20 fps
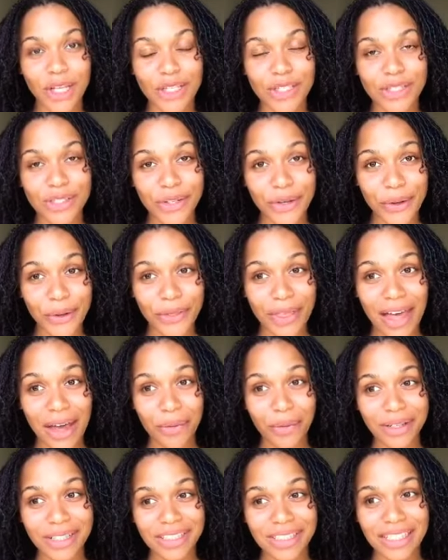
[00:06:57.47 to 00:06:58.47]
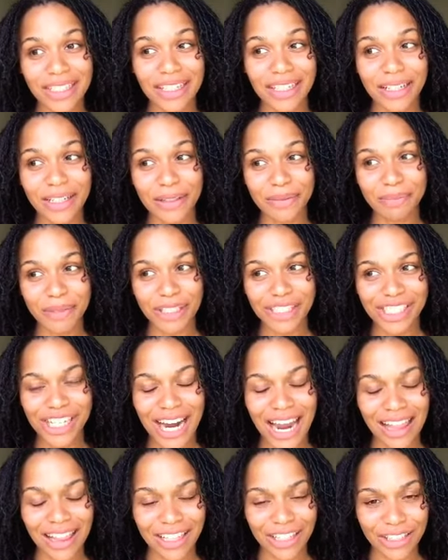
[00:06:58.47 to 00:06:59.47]
So that was a
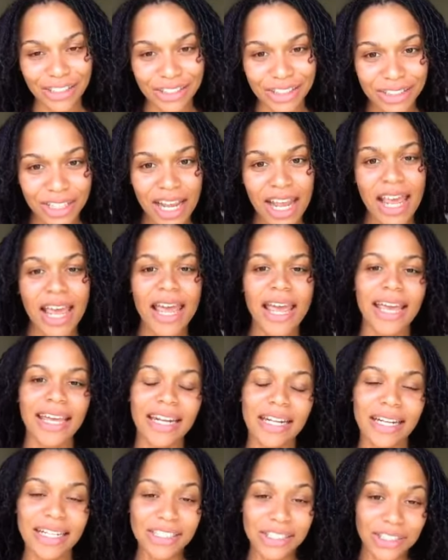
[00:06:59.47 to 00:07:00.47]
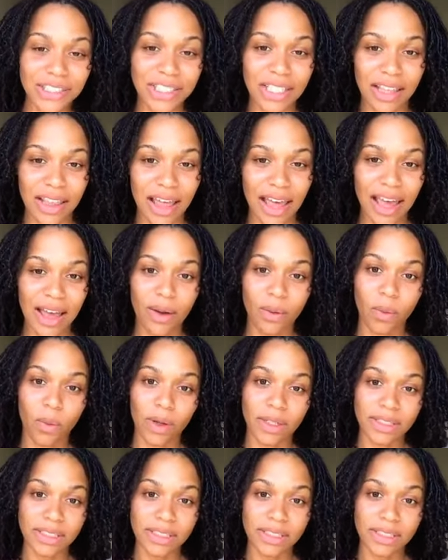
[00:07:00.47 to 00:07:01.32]
challenge. In addition to that, one